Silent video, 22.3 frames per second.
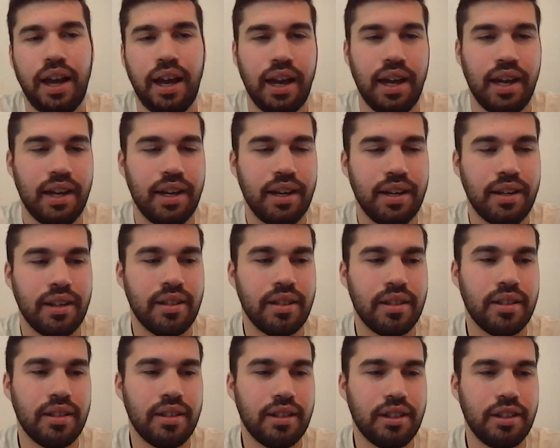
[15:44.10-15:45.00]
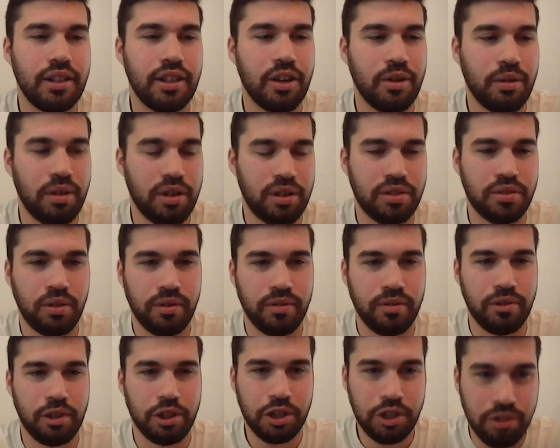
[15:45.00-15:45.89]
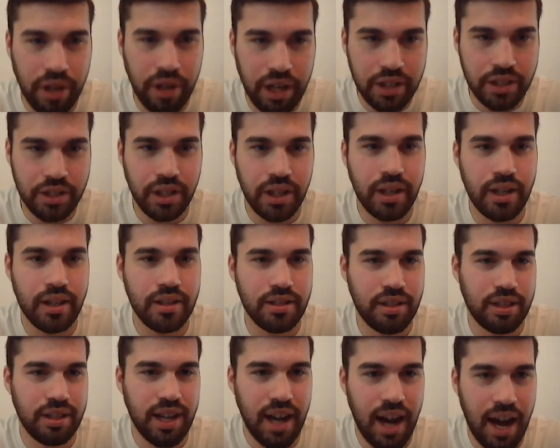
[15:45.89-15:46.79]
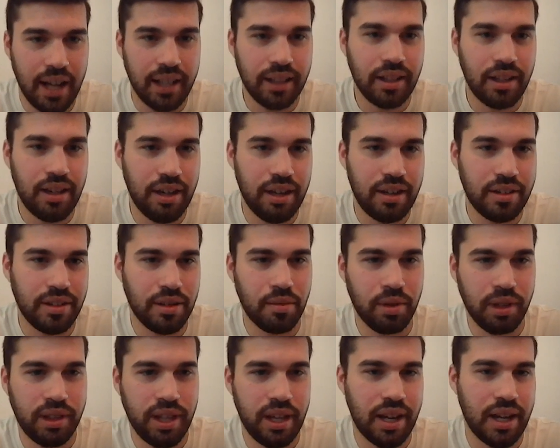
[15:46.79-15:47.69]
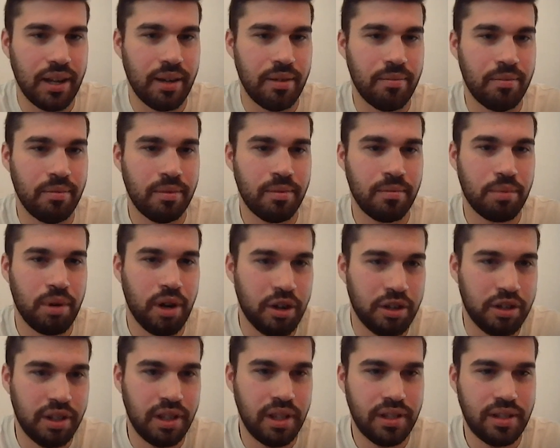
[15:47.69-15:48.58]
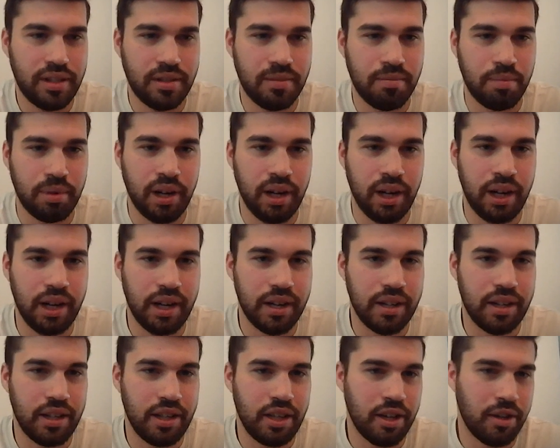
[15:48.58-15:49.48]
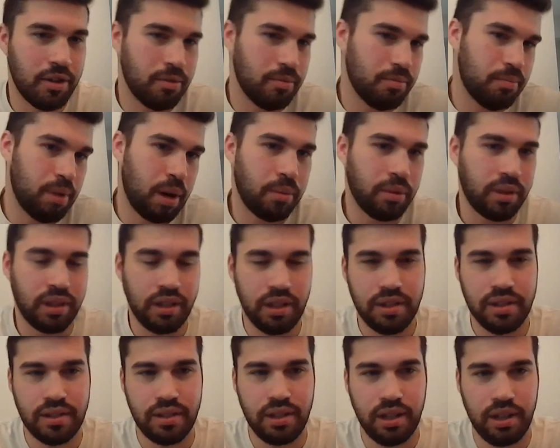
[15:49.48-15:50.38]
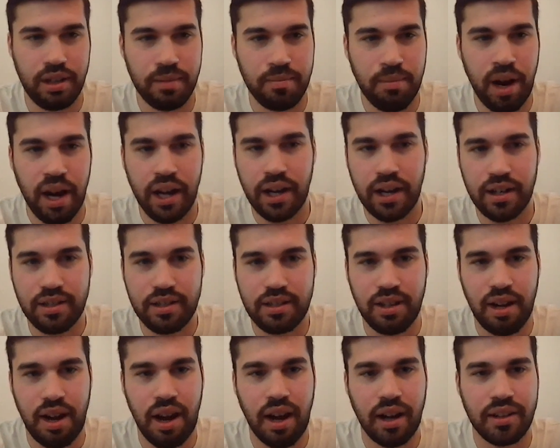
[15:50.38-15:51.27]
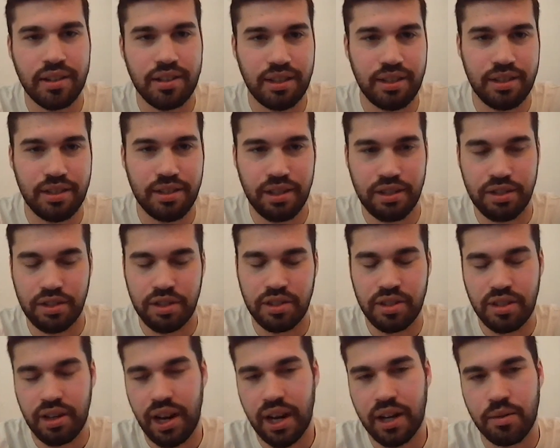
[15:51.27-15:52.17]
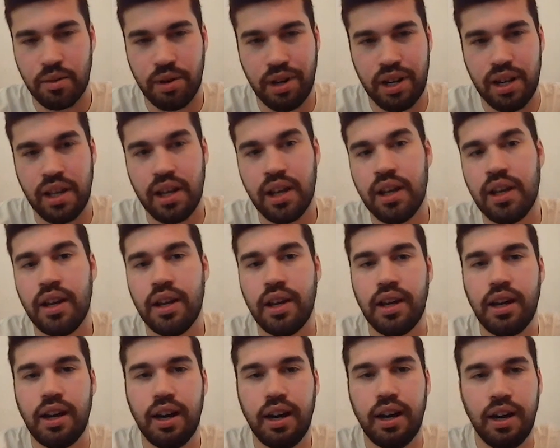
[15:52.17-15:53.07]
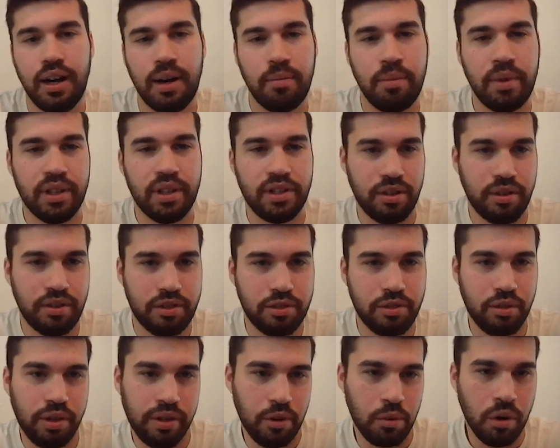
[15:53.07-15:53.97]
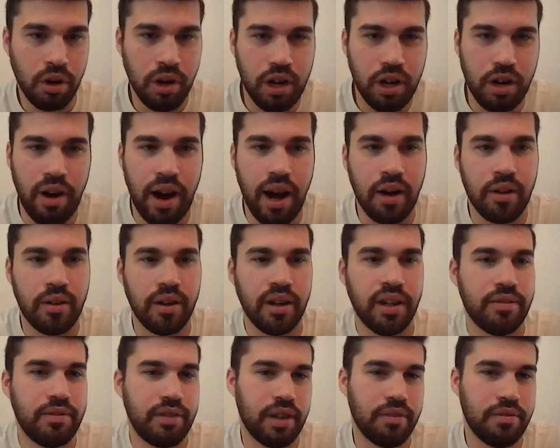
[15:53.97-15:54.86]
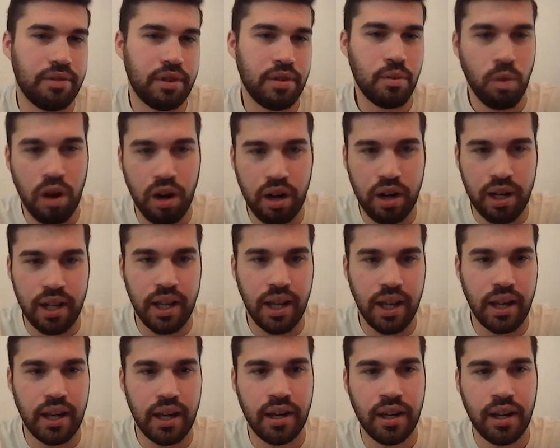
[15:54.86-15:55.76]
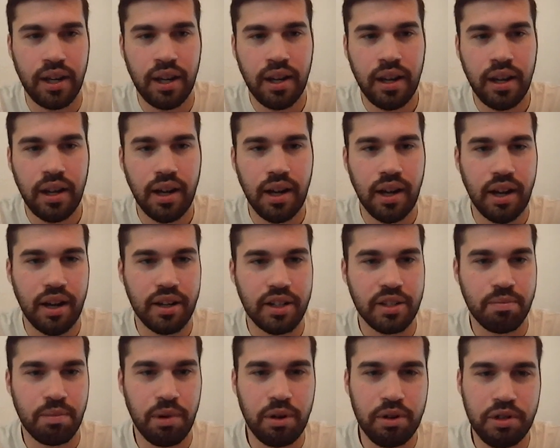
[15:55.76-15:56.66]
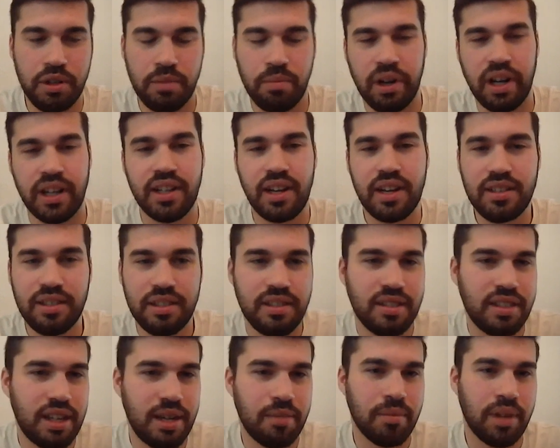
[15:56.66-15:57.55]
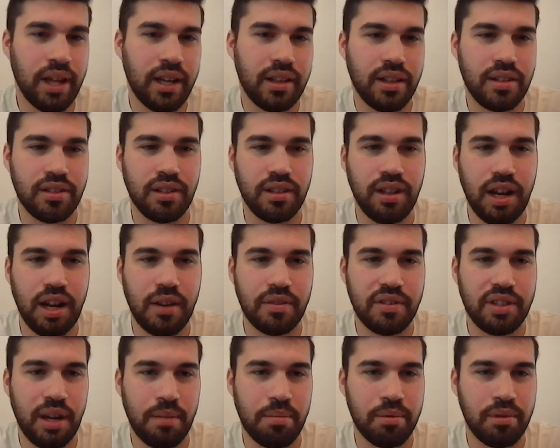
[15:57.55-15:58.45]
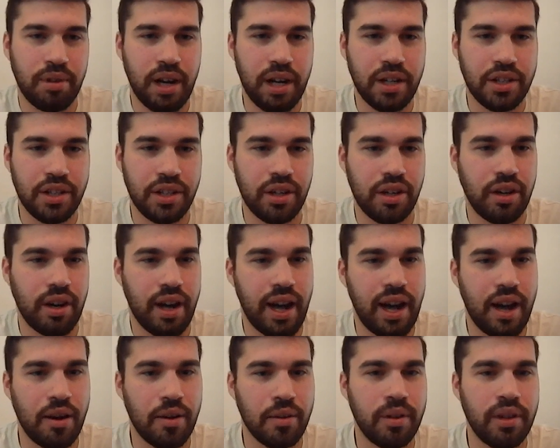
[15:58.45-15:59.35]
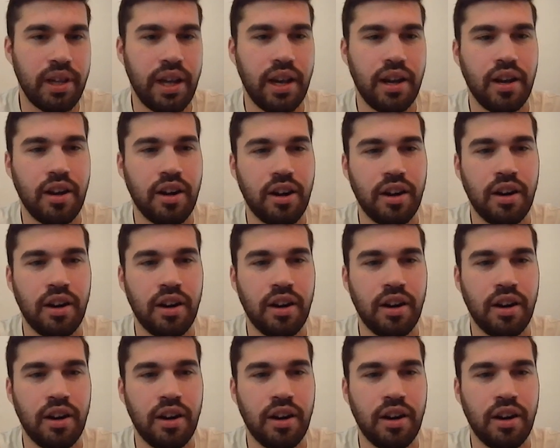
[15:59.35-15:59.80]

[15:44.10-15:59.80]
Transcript: and, you know, there's sort of restrictions and guidelines on what they could purchase, but, you know, public listed mining stocks, it's, it's just an equity. Um, and so it's sort of a workaround if, if you want to get Uh, exposure, but it doesn't seem like there's a lot of separation on how they